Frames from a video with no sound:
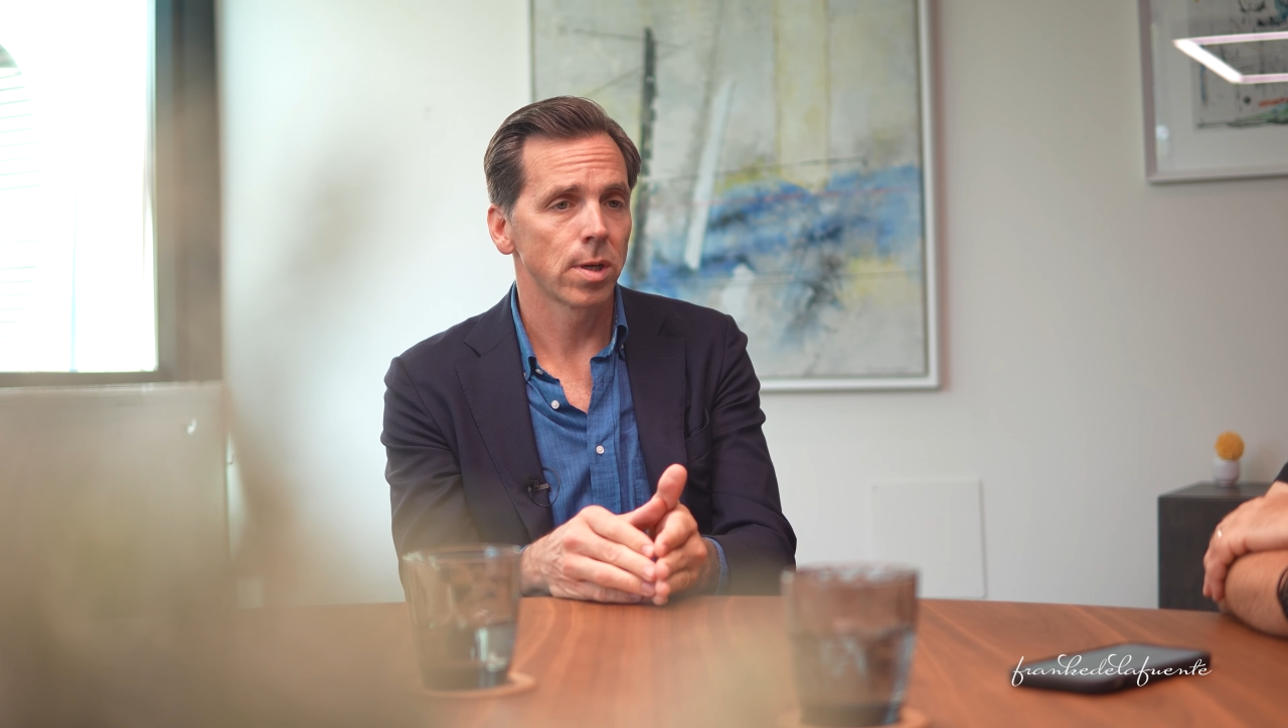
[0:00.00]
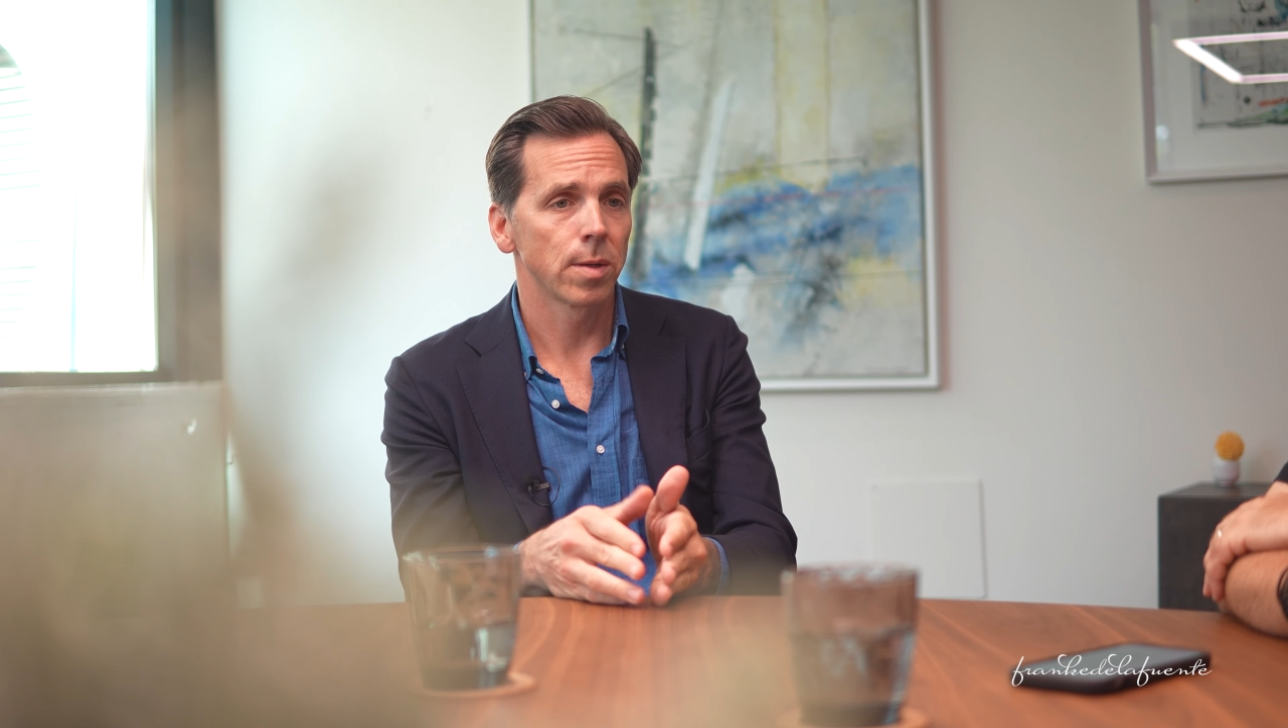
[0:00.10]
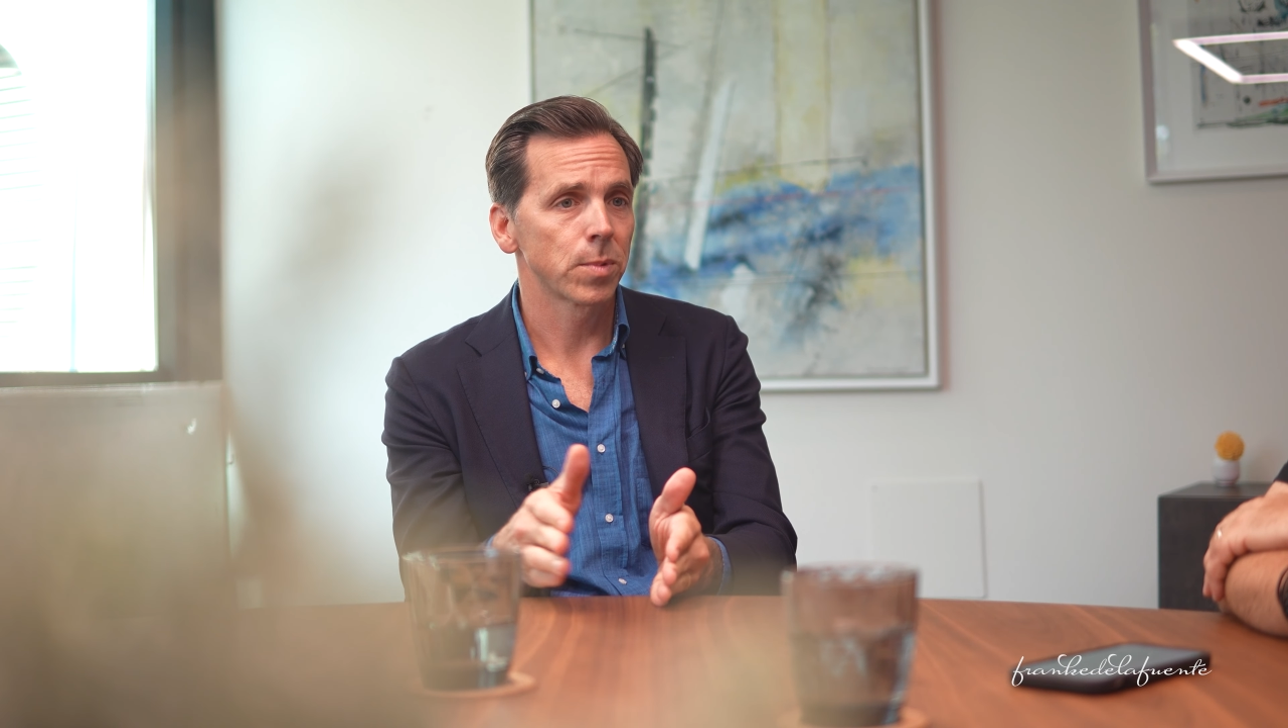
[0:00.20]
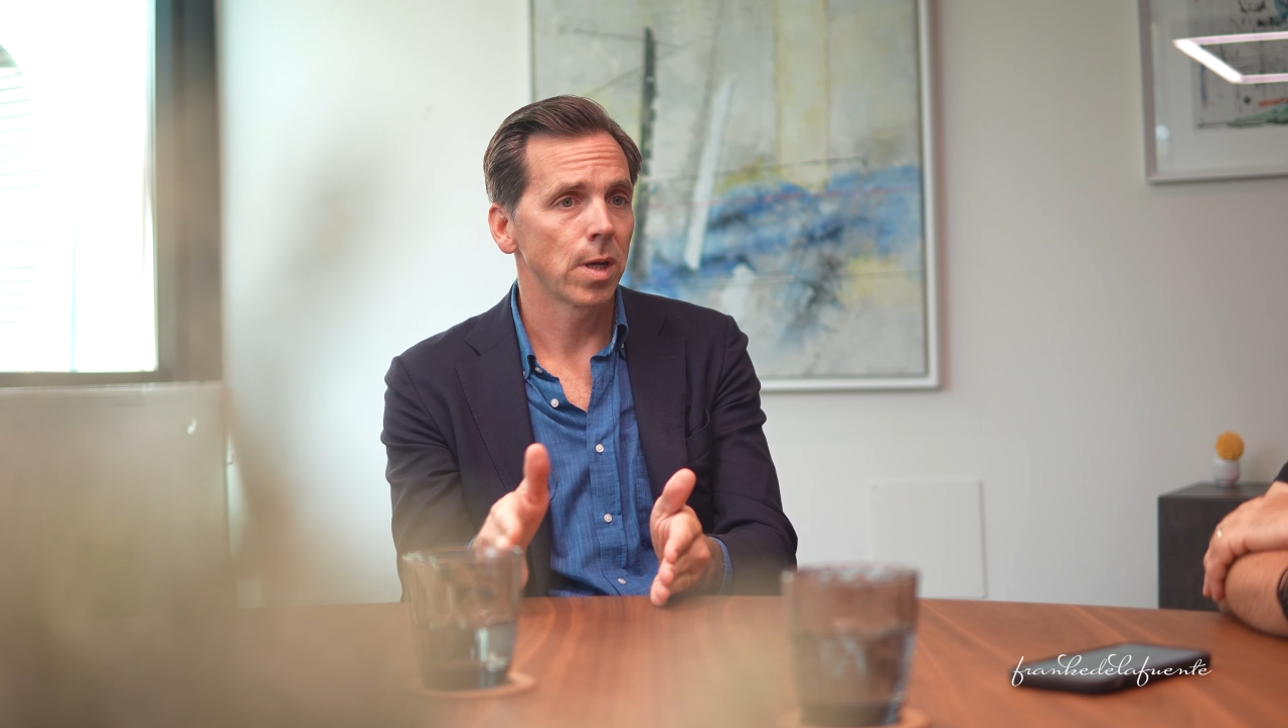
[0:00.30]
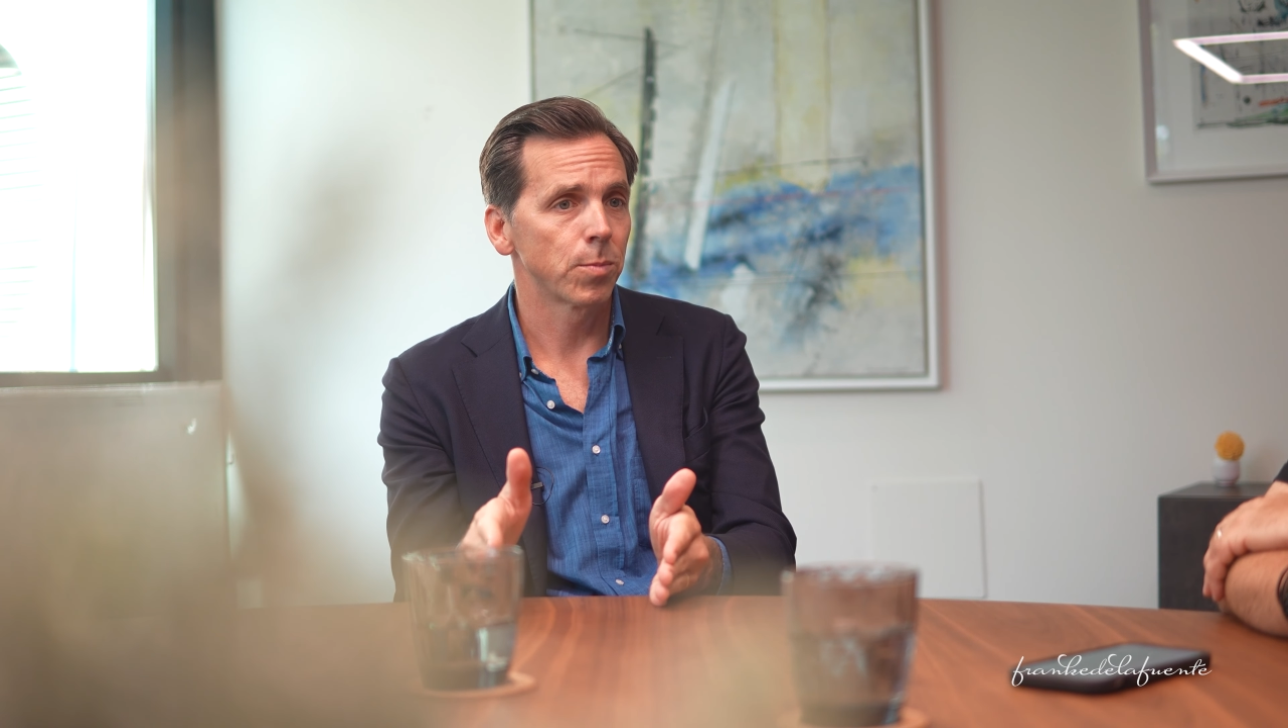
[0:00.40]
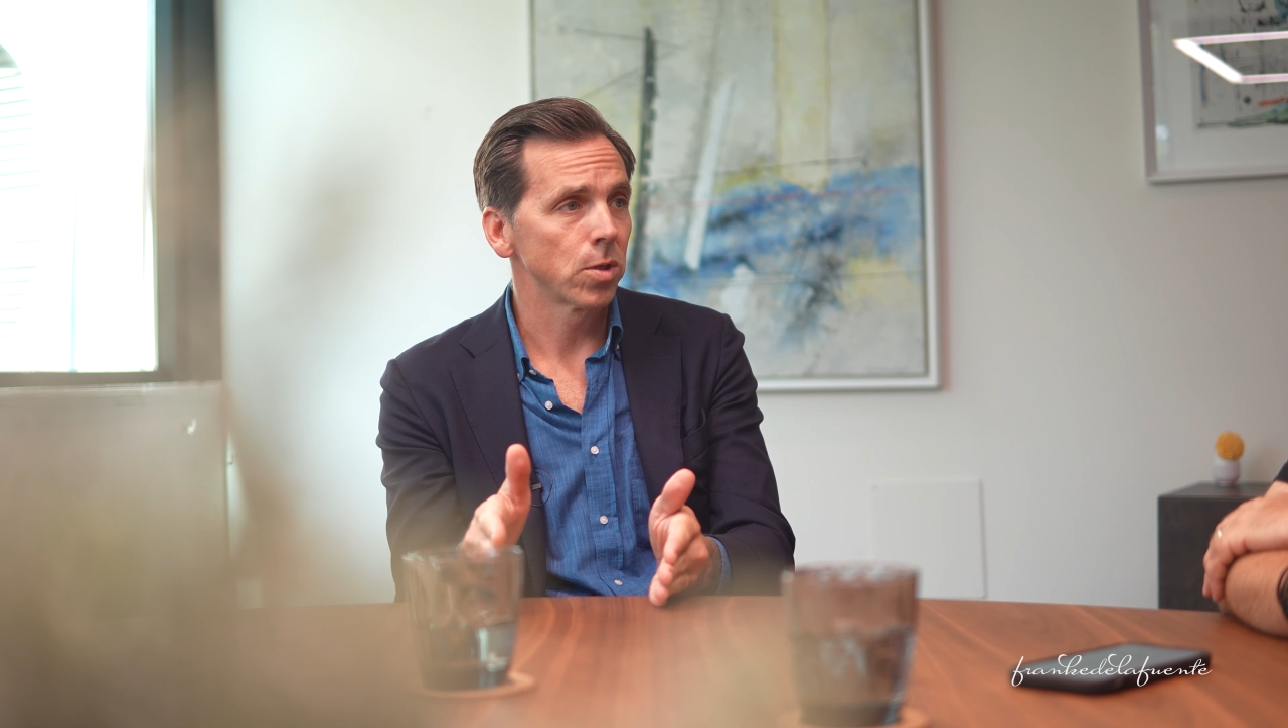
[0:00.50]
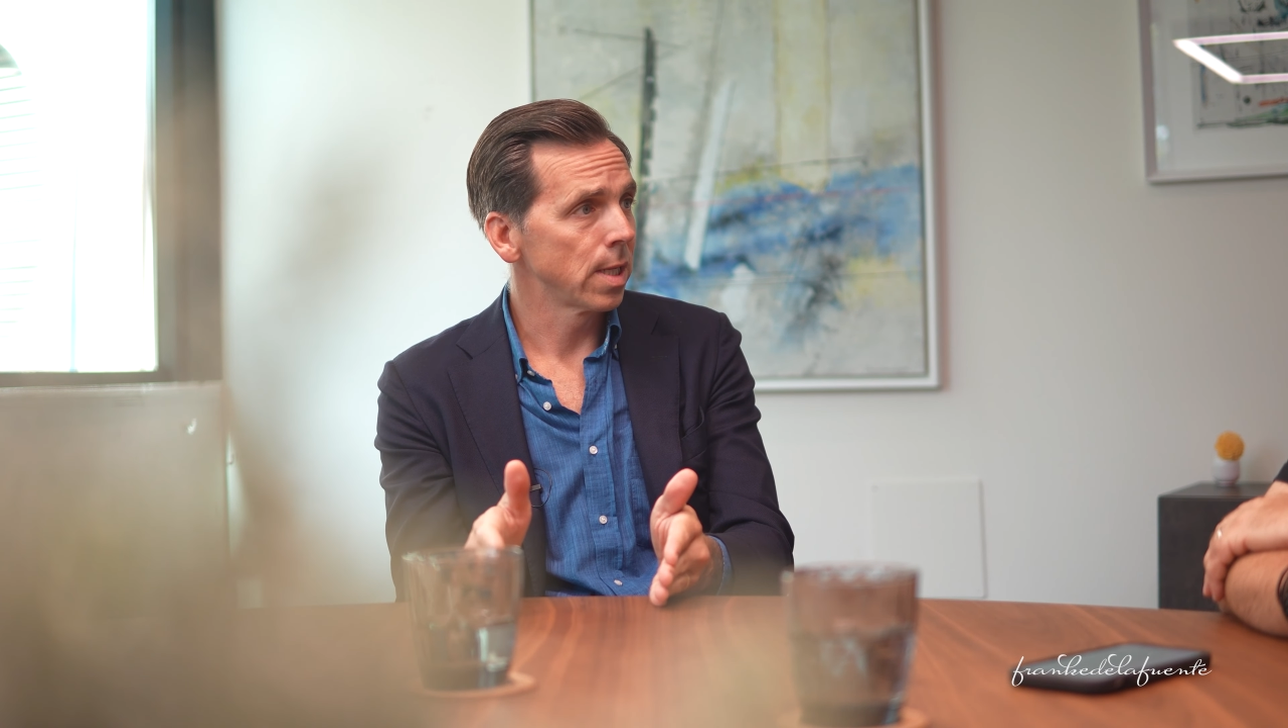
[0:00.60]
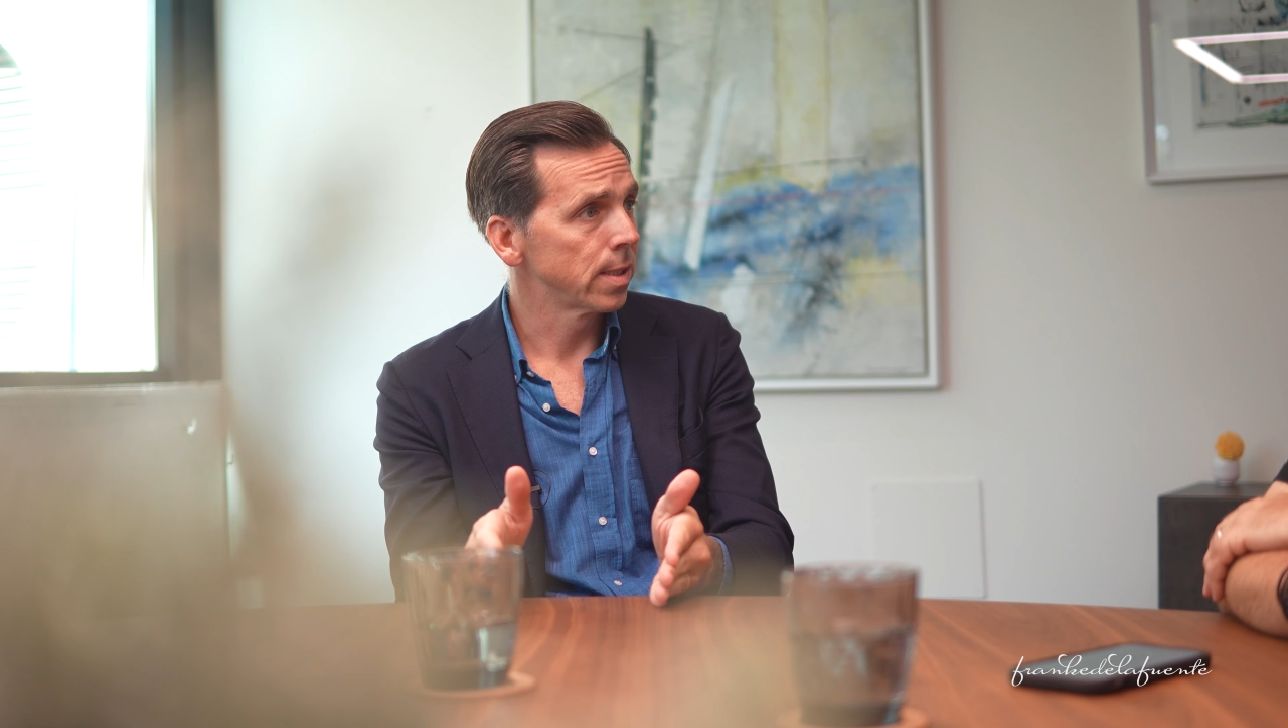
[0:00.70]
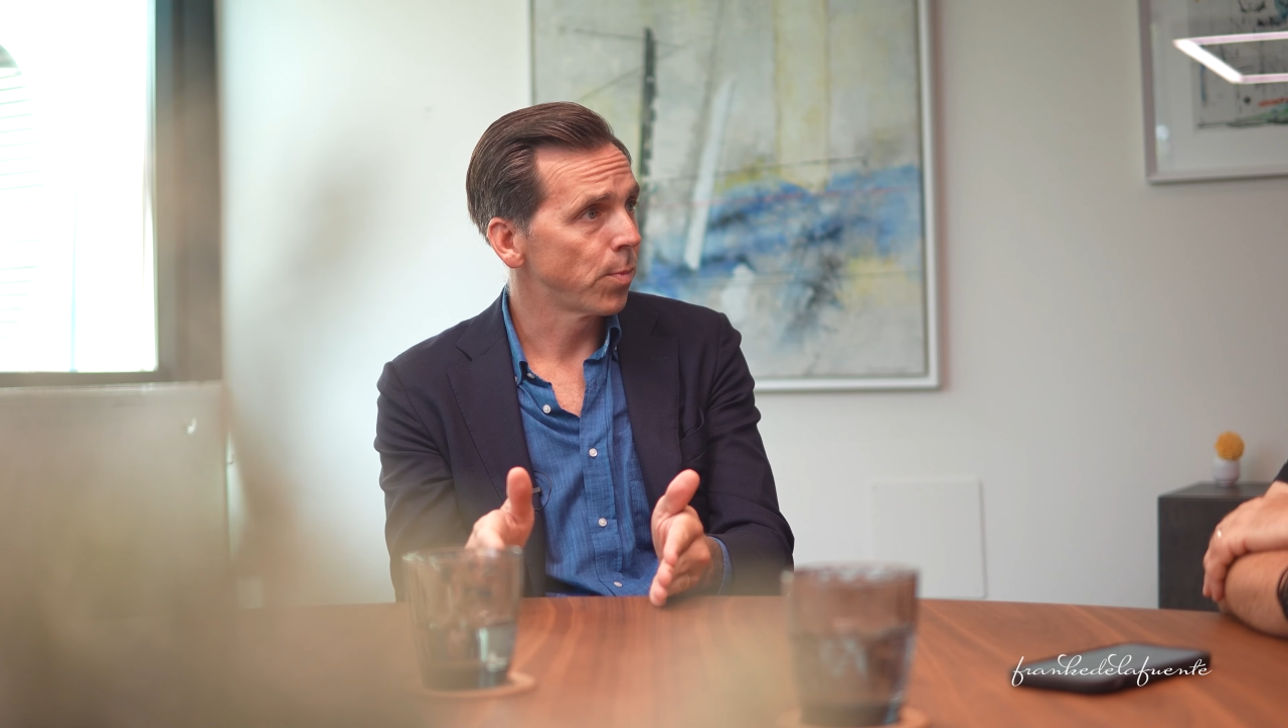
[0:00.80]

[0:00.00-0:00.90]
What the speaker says: up to this